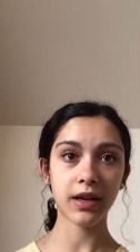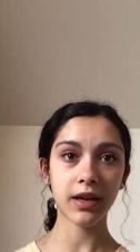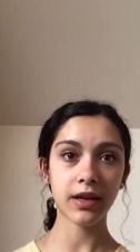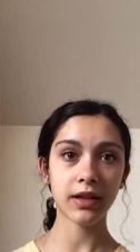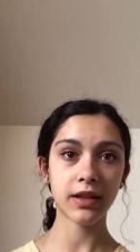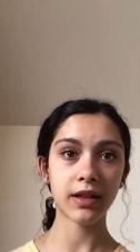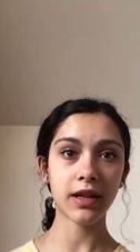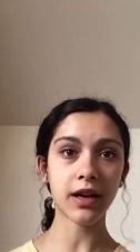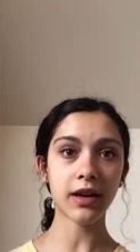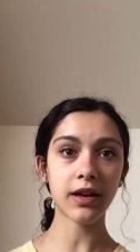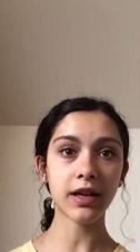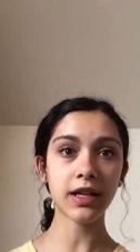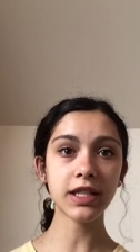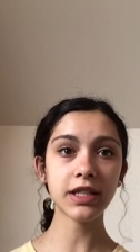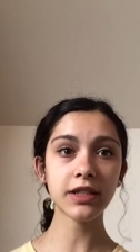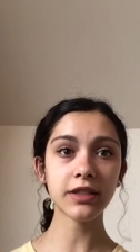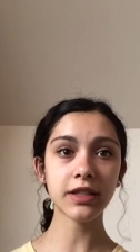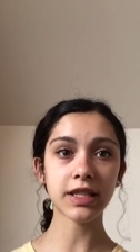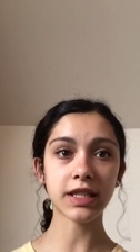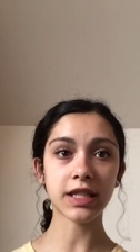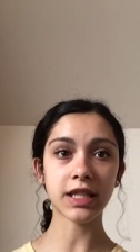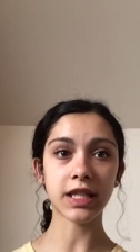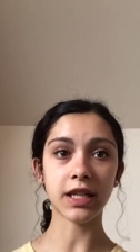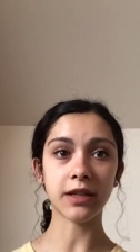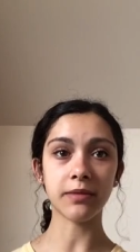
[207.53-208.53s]
They are
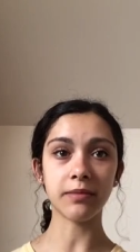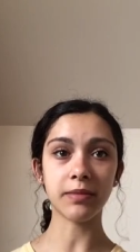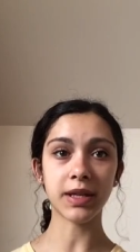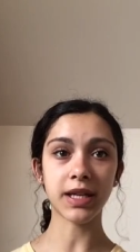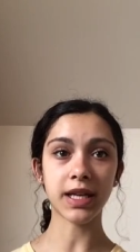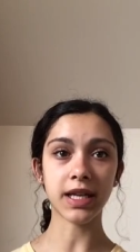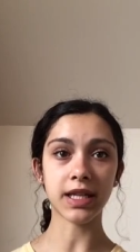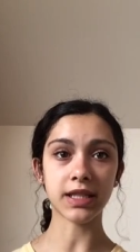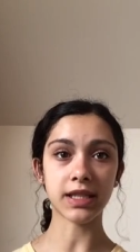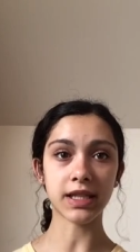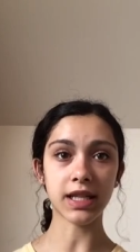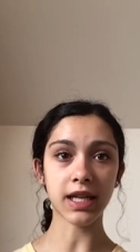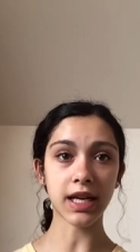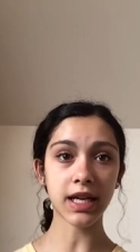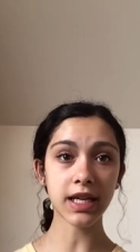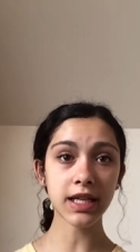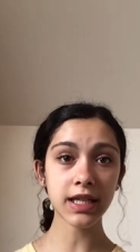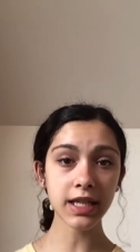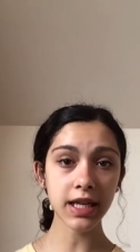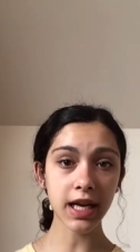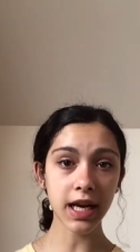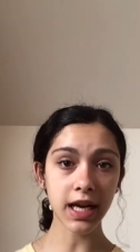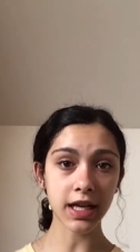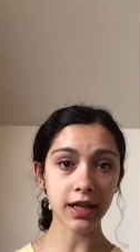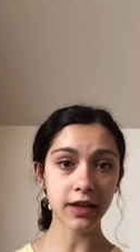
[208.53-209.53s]
interesting because they
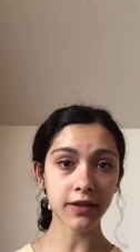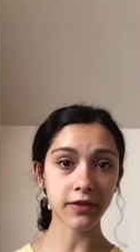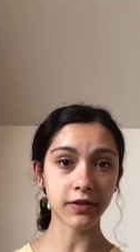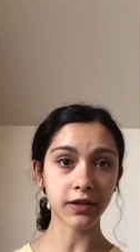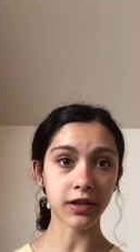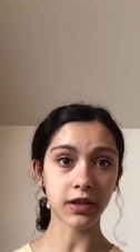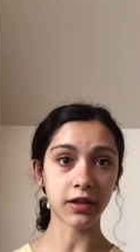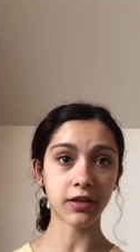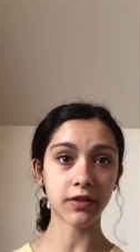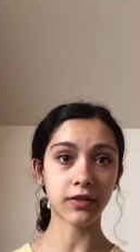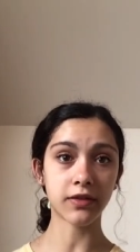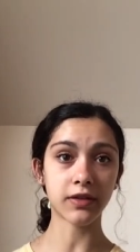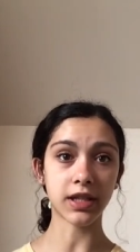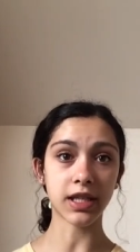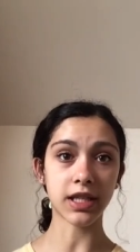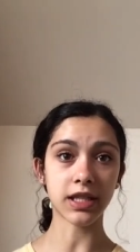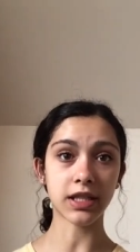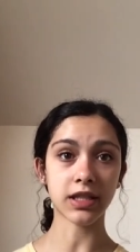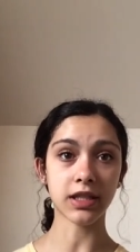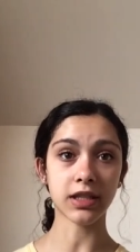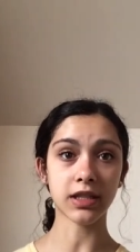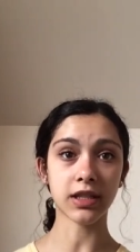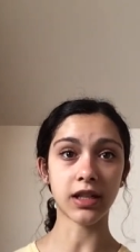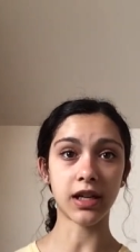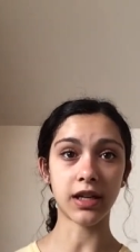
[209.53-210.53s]
indicate the flow of
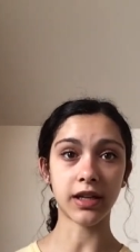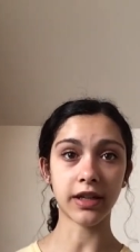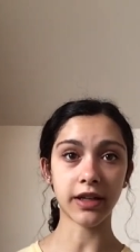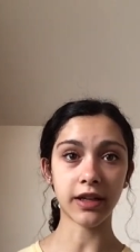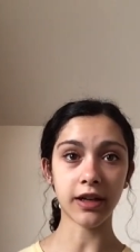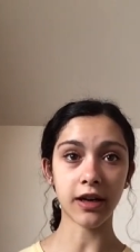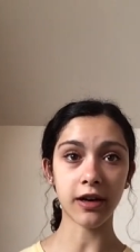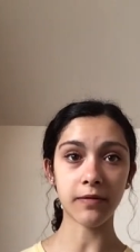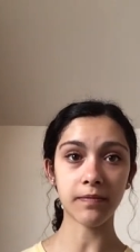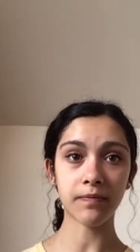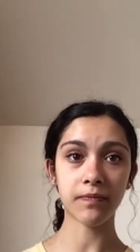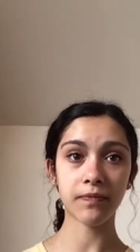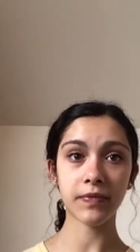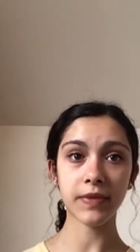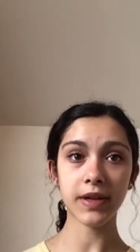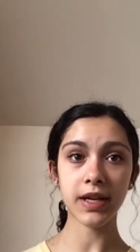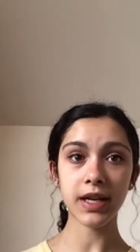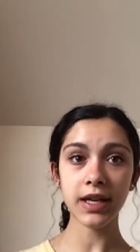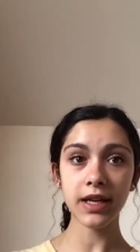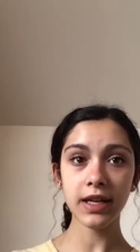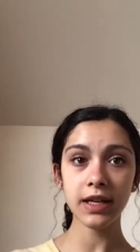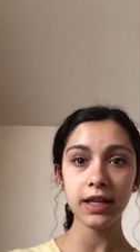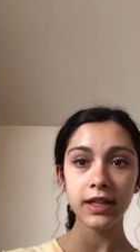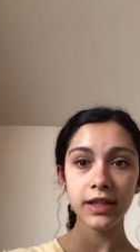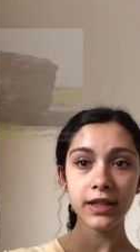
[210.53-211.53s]
glaciers long ago.
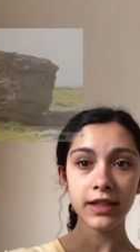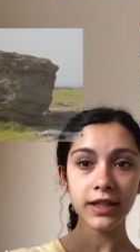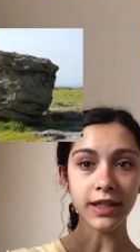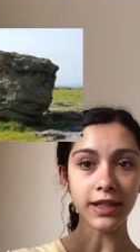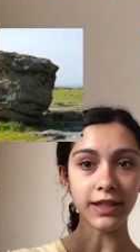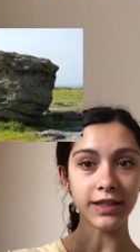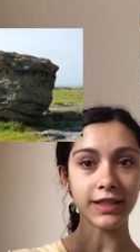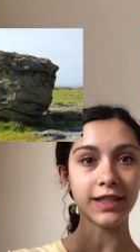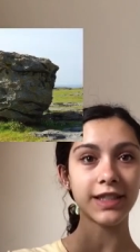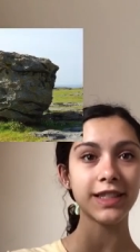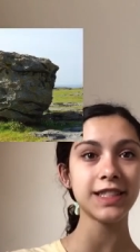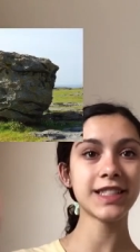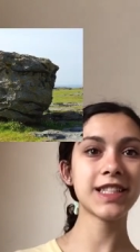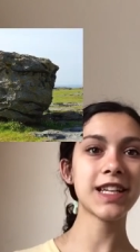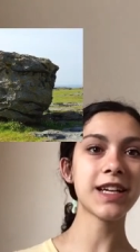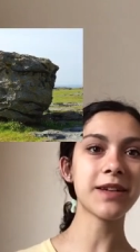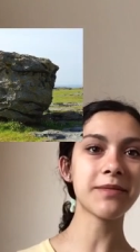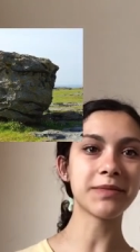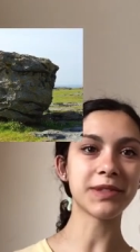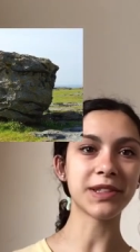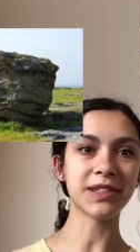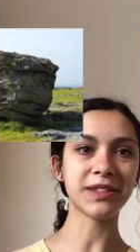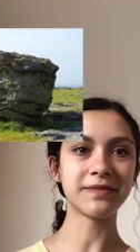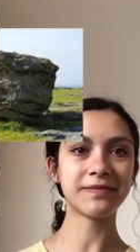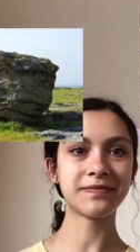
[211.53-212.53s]
Here's an
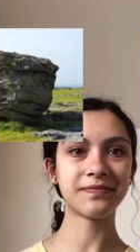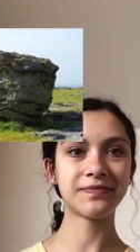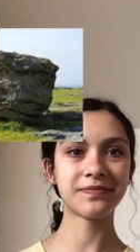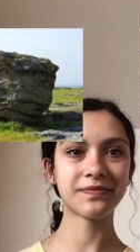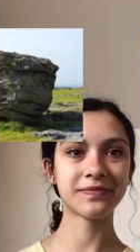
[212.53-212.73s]
example.